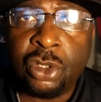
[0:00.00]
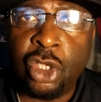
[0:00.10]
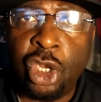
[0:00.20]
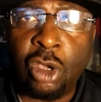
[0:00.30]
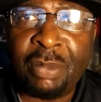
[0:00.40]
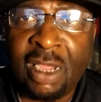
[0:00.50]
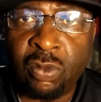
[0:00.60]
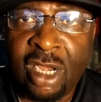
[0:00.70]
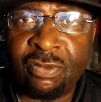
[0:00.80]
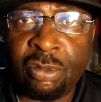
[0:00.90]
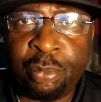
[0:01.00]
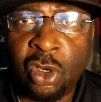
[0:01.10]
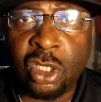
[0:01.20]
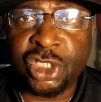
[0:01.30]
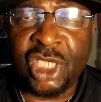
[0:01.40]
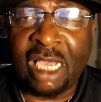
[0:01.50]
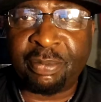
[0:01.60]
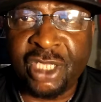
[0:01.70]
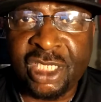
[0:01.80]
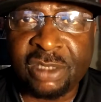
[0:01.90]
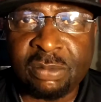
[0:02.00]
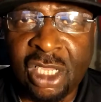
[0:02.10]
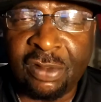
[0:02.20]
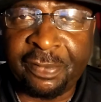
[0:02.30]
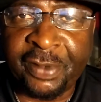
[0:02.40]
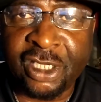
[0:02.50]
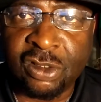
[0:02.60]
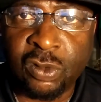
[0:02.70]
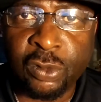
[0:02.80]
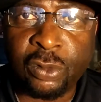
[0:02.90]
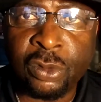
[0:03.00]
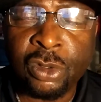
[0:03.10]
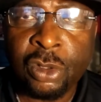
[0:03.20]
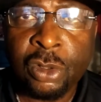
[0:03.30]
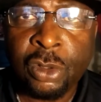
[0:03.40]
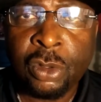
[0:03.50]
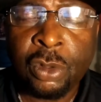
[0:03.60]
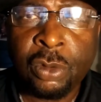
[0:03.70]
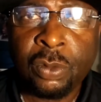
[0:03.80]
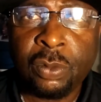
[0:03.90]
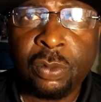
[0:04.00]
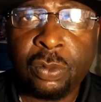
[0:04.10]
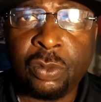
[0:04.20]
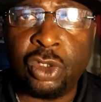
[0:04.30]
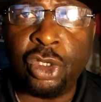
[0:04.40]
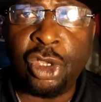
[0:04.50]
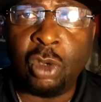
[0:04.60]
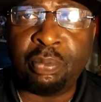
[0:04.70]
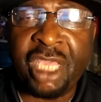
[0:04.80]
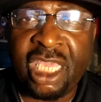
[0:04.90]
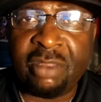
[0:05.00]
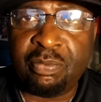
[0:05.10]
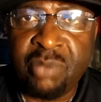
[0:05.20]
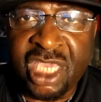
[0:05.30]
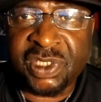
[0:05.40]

you know, by Reverend Porkchop and his motherfucking crew. You know, being